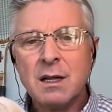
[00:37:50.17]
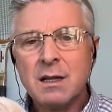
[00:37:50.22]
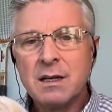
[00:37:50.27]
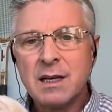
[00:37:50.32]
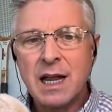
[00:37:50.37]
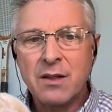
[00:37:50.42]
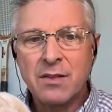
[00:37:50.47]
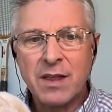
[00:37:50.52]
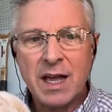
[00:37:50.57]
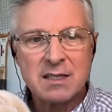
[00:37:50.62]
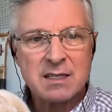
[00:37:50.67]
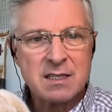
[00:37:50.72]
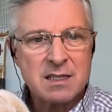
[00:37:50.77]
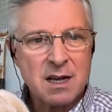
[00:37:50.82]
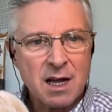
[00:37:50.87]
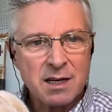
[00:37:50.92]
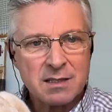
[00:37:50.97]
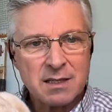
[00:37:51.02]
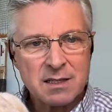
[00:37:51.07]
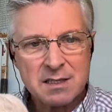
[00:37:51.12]
Now, that's
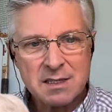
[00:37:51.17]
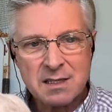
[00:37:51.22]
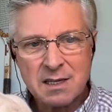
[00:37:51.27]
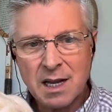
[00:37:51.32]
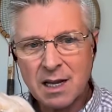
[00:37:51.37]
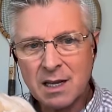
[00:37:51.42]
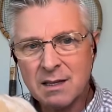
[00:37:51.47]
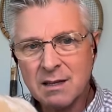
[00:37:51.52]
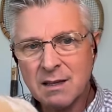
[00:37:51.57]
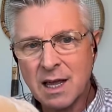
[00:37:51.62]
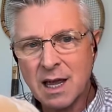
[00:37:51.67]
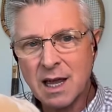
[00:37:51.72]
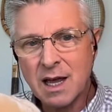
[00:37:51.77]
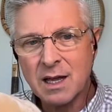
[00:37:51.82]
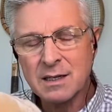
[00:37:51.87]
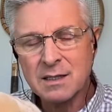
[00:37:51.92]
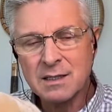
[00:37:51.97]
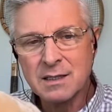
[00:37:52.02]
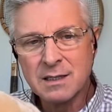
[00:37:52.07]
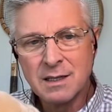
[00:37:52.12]
not to say
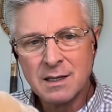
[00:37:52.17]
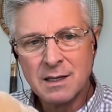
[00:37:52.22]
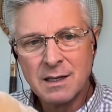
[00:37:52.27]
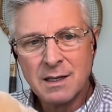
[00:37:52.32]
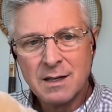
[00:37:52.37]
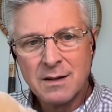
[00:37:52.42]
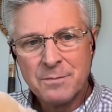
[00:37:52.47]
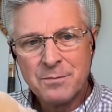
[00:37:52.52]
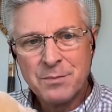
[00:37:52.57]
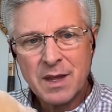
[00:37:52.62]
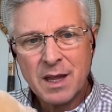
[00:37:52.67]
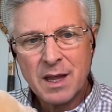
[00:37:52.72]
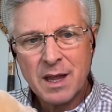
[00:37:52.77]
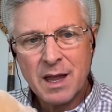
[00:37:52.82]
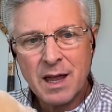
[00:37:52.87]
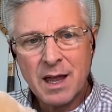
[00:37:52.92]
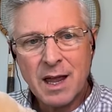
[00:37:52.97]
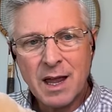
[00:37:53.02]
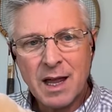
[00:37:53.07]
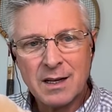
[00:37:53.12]
that
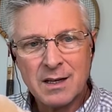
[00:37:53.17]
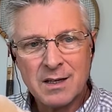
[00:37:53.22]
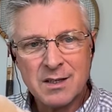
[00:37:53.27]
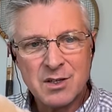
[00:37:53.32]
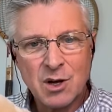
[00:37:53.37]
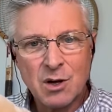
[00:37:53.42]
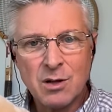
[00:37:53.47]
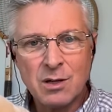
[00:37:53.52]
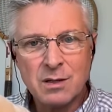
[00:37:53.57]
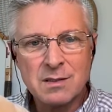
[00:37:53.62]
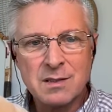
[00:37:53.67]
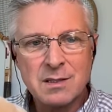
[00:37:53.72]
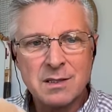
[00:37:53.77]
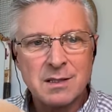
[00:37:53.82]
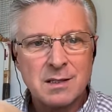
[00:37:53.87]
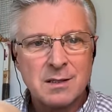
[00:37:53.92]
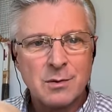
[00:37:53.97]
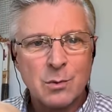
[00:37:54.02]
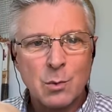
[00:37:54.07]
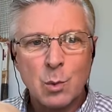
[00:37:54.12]
an adult
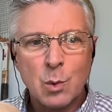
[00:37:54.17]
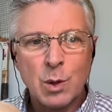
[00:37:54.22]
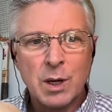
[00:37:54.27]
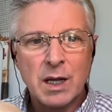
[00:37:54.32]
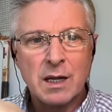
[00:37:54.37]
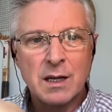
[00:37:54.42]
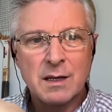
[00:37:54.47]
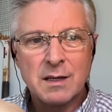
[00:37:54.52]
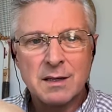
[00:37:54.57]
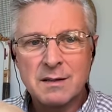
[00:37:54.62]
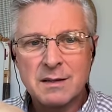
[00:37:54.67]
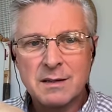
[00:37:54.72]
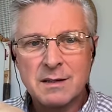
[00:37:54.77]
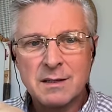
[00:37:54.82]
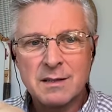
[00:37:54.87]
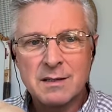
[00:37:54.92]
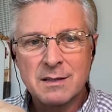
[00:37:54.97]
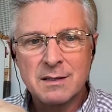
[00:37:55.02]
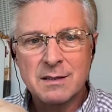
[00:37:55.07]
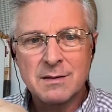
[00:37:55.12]
with
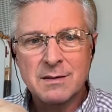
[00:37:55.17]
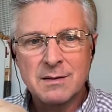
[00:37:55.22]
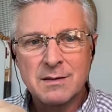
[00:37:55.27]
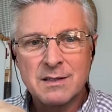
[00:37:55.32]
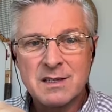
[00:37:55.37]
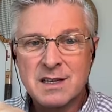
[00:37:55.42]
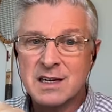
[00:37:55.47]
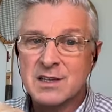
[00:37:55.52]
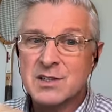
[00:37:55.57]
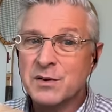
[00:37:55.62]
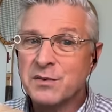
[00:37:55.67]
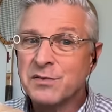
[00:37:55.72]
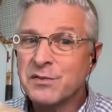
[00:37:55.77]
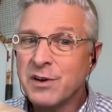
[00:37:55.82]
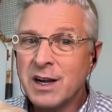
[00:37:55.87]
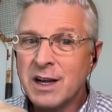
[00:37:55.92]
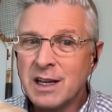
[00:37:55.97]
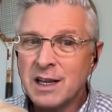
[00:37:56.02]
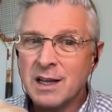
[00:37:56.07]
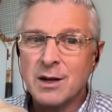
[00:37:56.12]

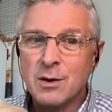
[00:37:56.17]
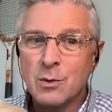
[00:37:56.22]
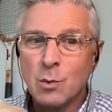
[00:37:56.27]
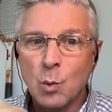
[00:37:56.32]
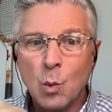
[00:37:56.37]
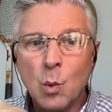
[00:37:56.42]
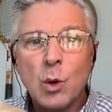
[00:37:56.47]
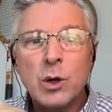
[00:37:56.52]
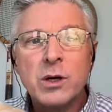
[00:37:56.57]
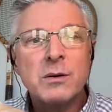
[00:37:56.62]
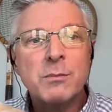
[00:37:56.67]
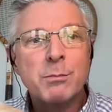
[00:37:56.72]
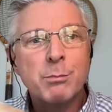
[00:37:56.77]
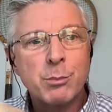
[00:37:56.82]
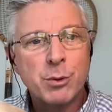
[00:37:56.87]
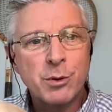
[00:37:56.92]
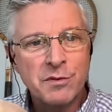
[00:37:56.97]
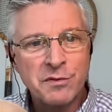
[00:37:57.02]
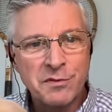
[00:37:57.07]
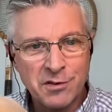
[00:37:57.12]
schizophrenia wouldn't
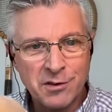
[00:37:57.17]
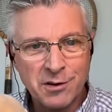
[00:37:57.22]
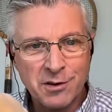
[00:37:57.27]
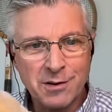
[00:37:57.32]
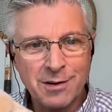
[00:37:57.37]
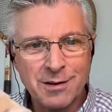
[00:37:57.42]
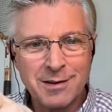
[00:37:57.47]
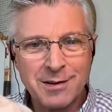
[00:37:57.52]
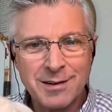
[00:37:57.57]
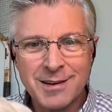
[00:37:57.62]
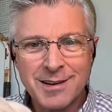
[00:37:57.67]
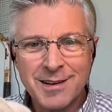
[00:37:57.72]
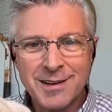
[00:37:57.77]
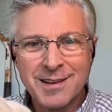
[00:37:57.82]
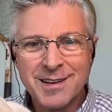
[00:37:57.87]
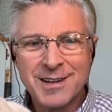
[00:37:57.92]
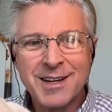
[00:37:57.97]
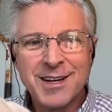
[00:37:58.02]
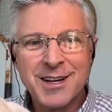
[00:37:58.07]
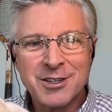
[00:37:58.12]
prefer
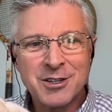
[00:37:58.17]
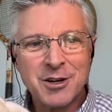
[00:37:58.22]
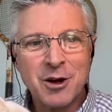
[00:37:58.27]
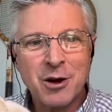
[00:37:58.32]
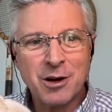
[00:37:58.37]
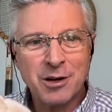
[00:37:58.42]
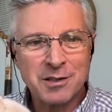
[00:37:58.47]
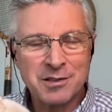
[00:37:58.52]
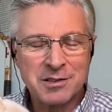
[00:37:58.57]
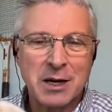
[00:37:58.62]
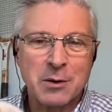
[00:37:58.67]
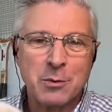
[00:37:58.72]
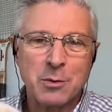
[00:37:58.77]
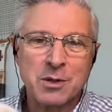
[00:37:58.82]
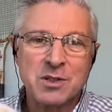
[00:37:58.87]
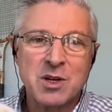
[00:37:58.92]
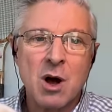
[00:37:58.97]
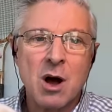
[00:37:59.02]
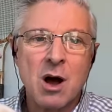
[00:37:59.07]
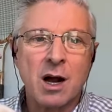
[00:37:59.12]
a dog that will
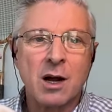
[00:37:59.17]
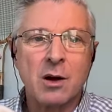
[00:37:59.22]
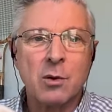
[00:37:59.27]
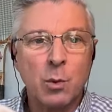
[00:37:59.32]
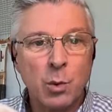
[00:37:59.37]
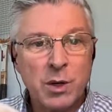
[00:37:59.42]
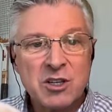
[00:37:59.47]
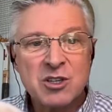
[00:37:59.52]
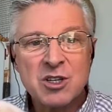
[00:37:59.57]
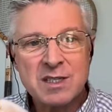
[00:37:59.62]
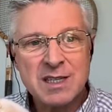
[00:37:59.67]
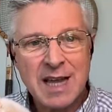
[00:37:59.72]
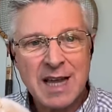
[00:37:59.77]
talk. We just